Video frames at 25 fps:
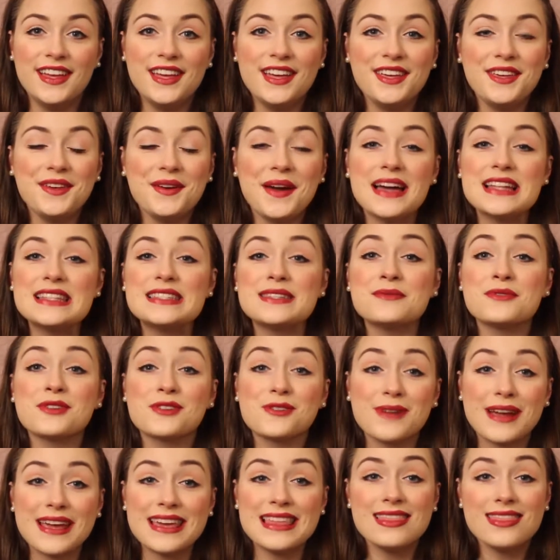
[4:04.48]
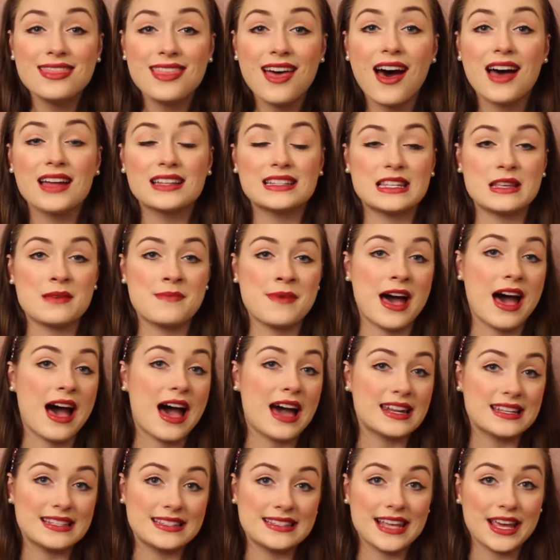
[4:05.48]
You had some great thoughts about how
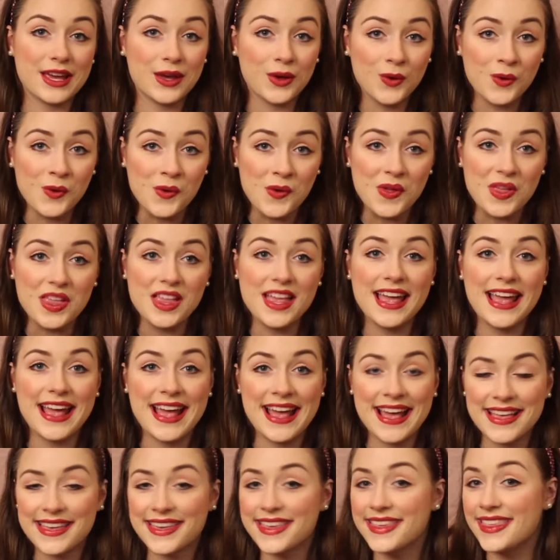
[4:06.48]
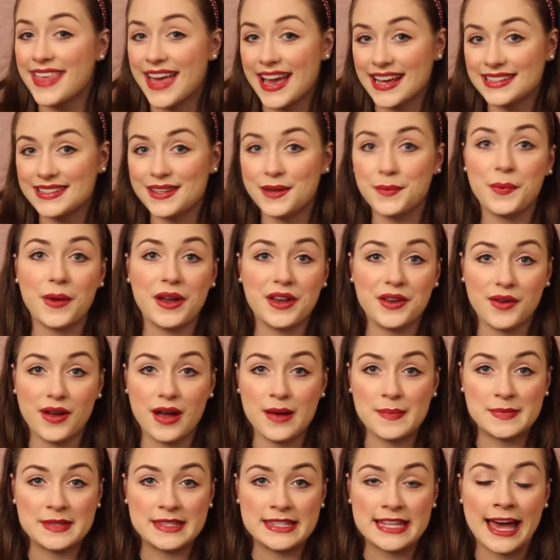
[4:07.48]
to stay cool and collected when you're
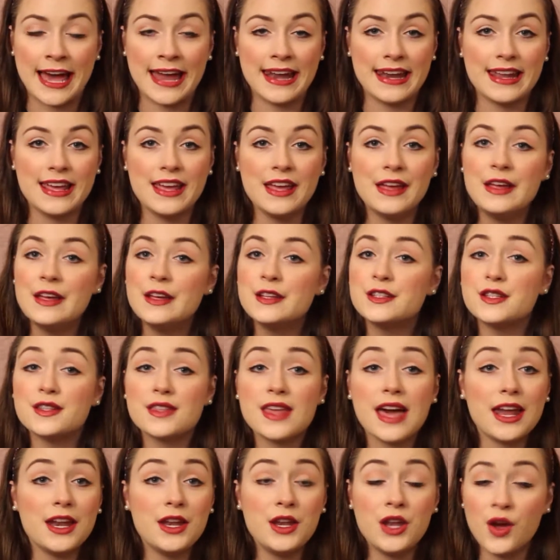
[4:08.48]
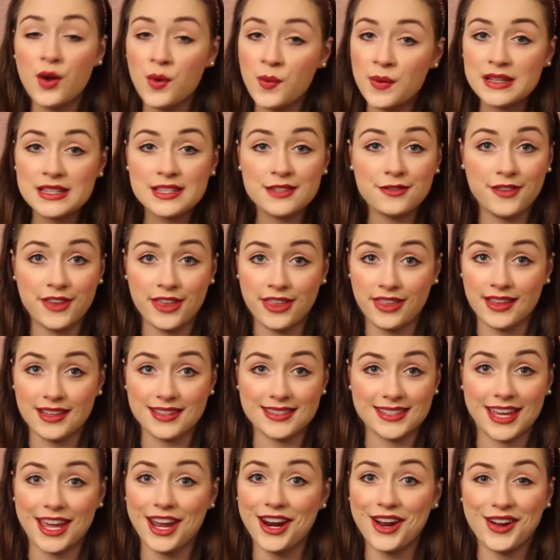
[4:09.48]
upset, so that no one's feelings
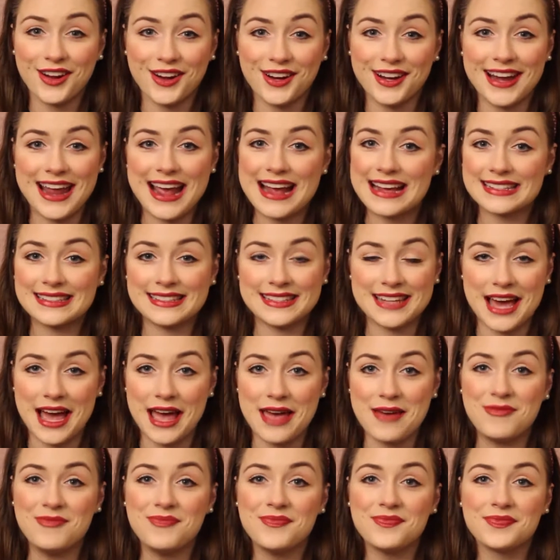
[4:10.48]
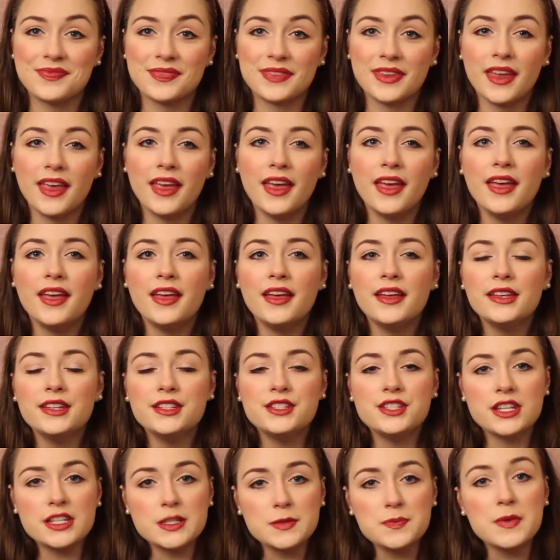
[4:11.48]
get hurt next time.
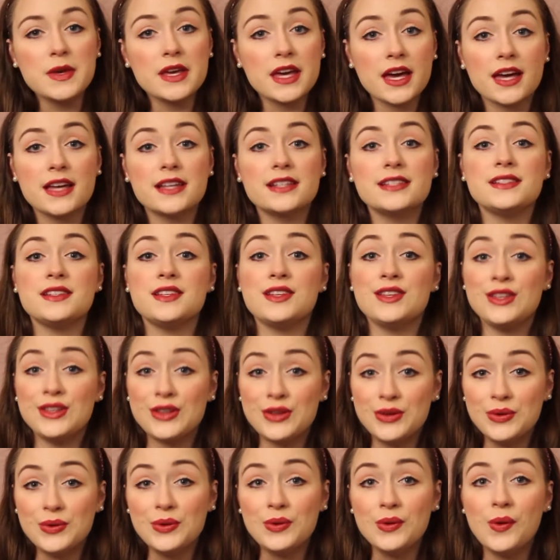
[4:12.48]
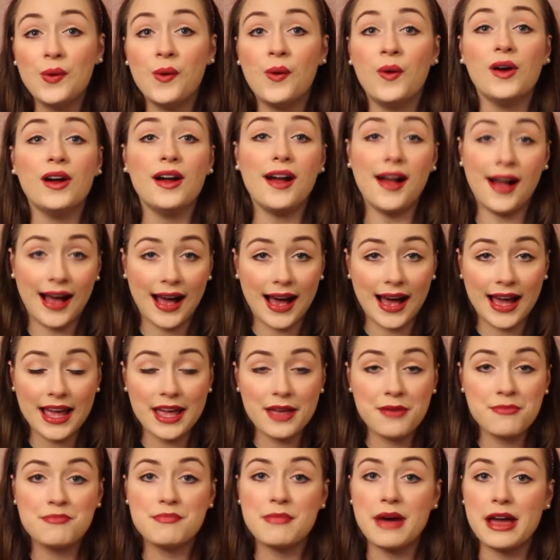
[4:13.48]
Just because you or
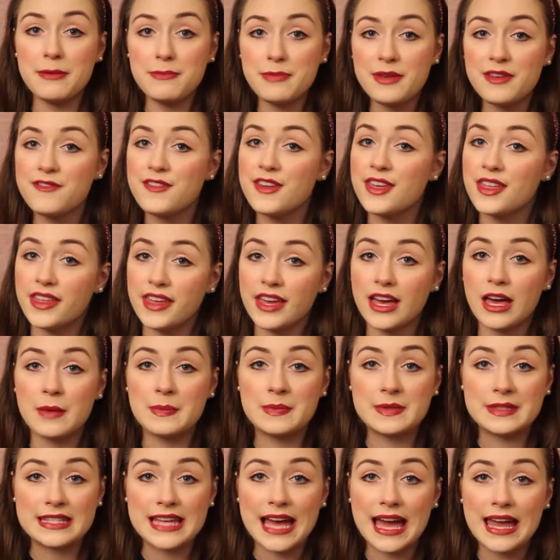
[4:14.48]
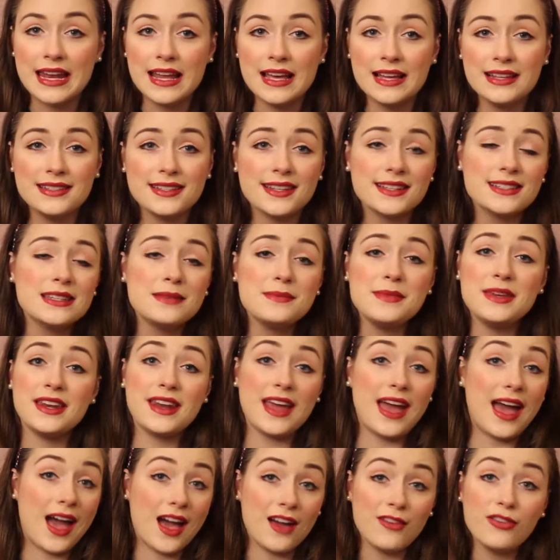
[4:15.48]
I might be feeling upset doesn't mean
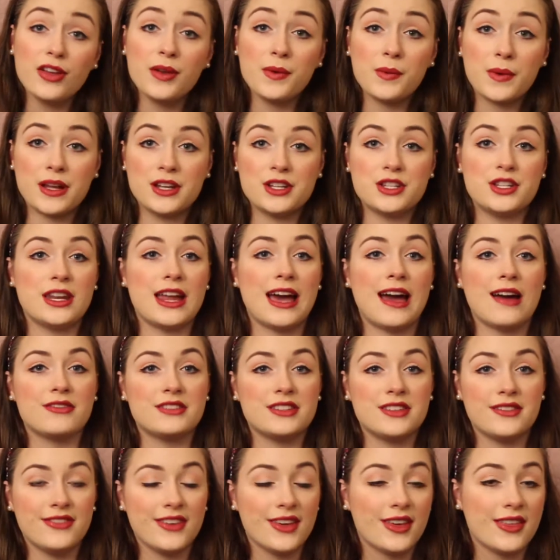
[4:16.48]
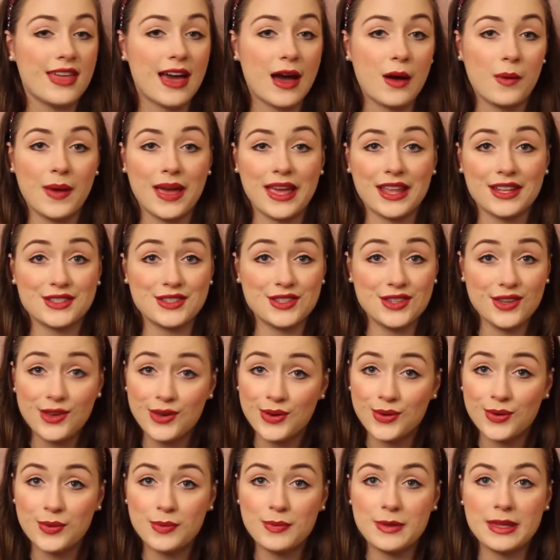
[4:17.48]
everyone should have to feel that way
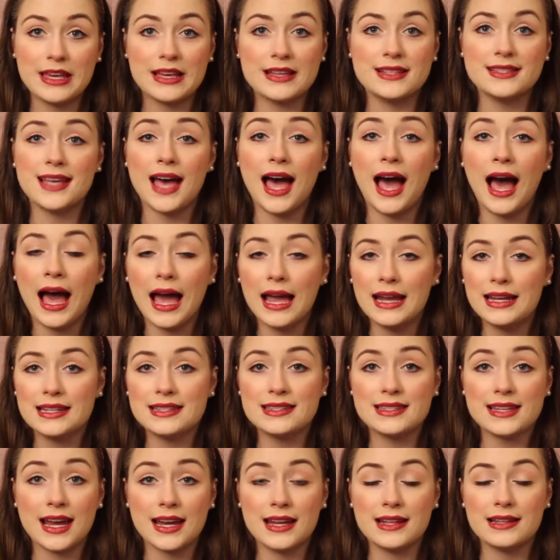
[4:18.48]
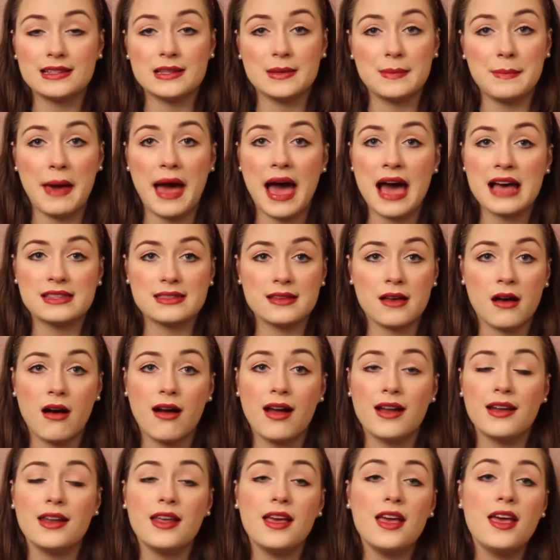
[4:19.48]
too because I decided to pass
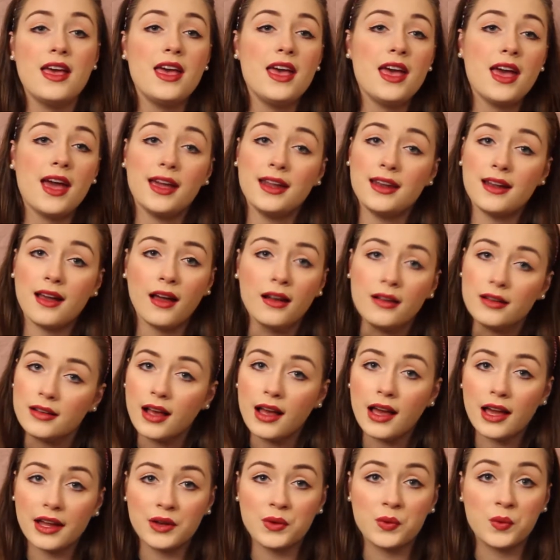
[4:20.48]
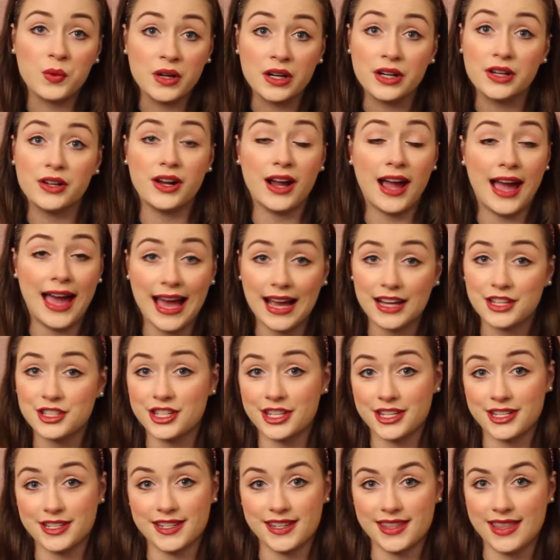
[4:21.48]
on an unkind word or
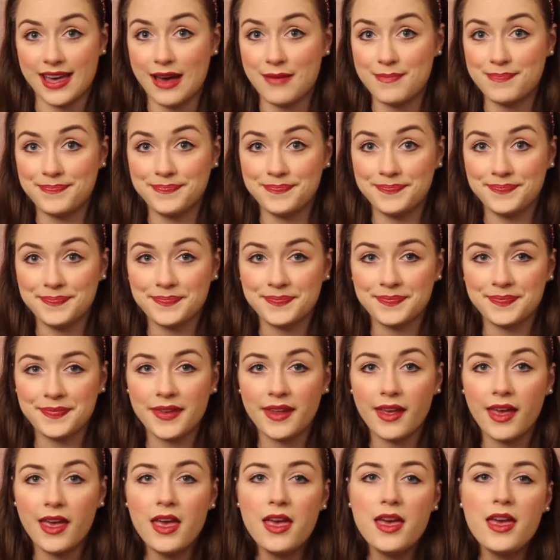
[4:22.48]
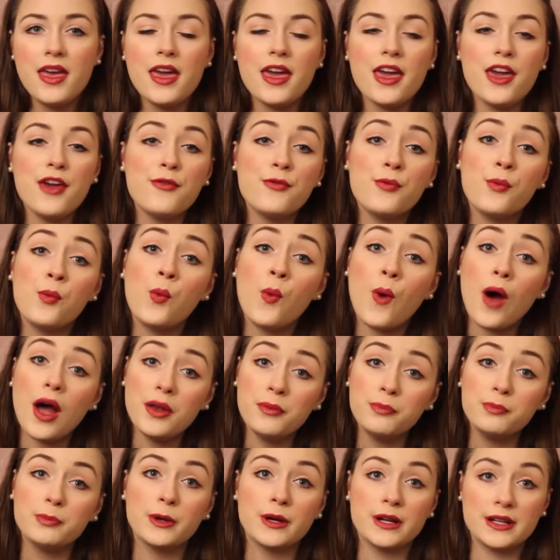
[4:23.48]
action to them. If
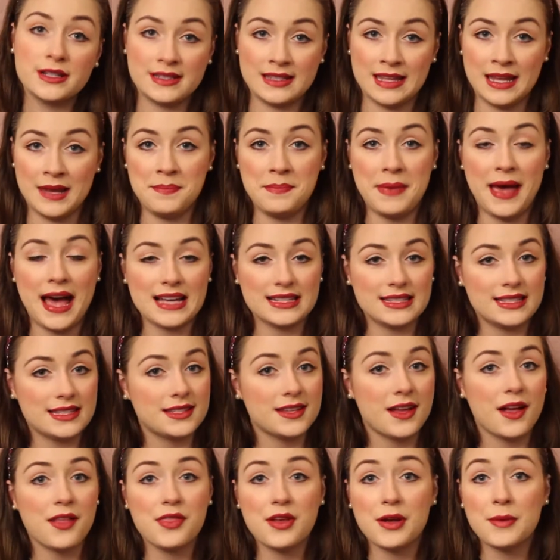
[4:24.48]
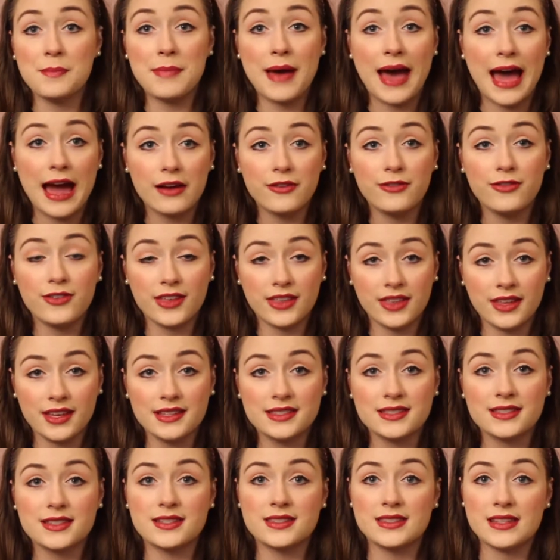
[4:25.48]
one person passes on their bad
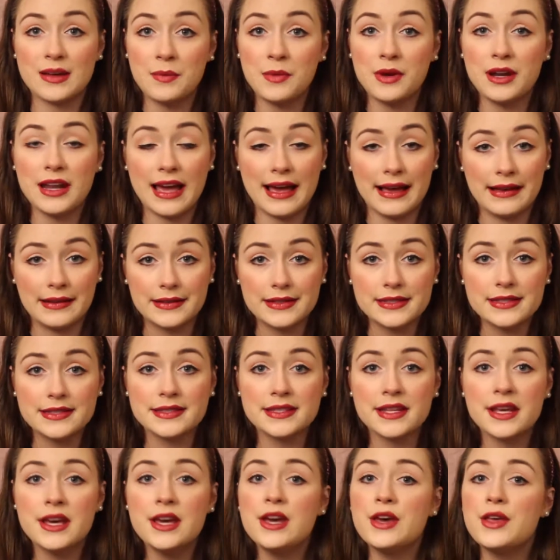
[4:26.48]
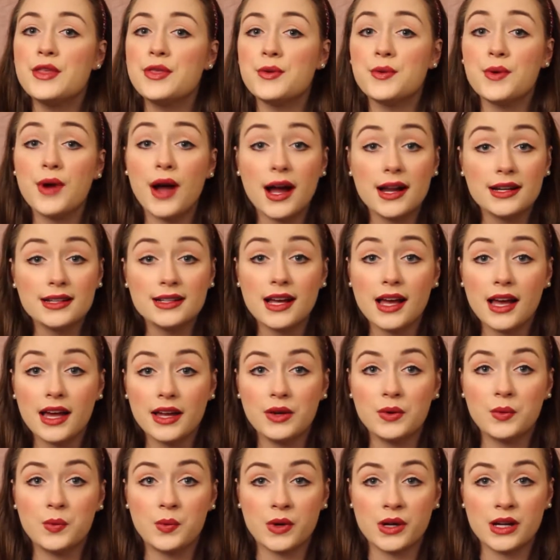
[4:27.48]
feelings to someone else through
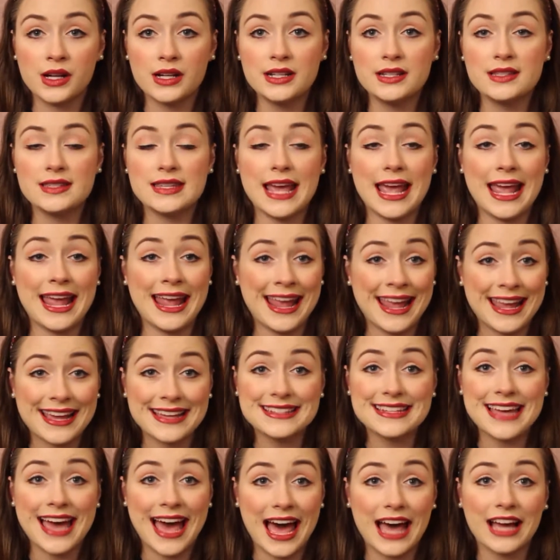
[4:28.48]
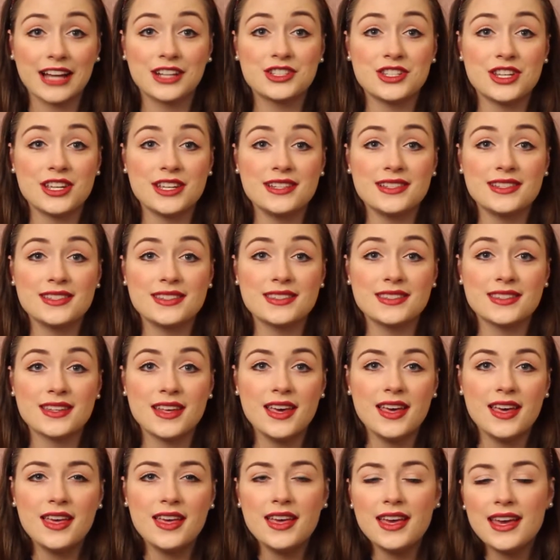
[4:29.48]
unkind words and actions,
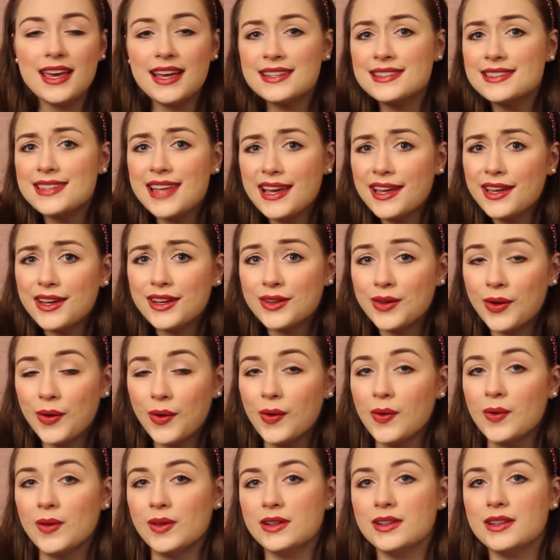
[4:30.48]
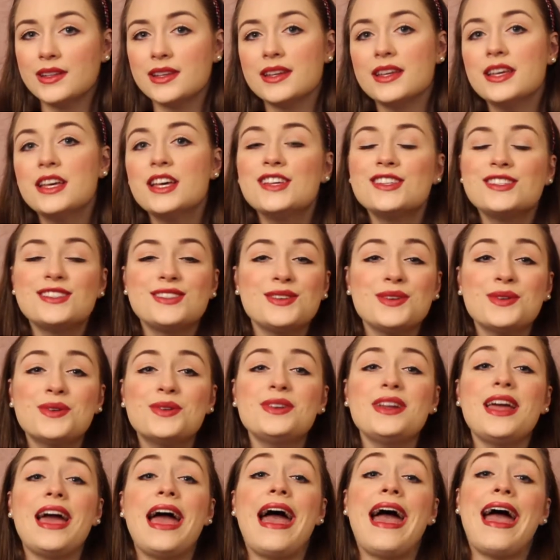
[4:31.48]
it's like a cold.
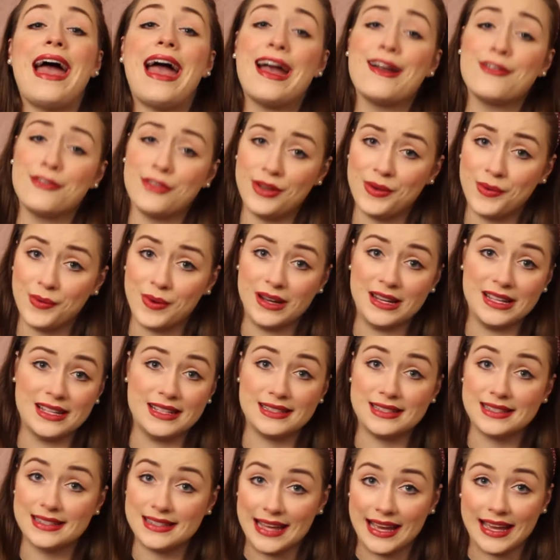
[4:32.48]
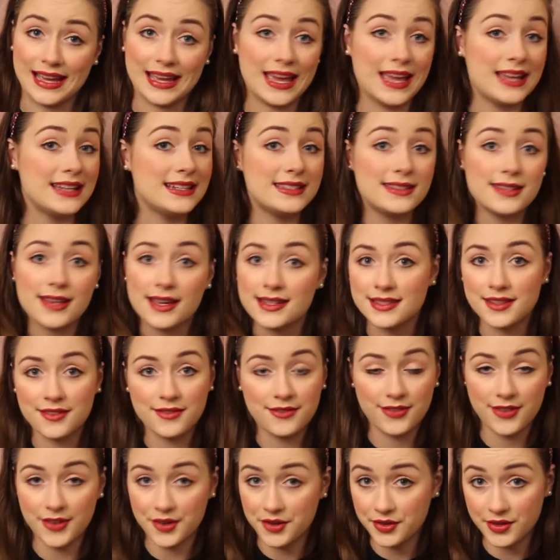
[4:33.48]
Soon, everyone is sick and doesn't
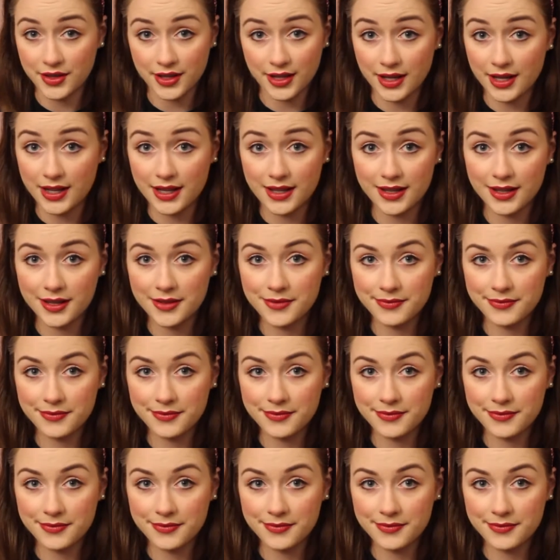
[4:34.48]
feel good.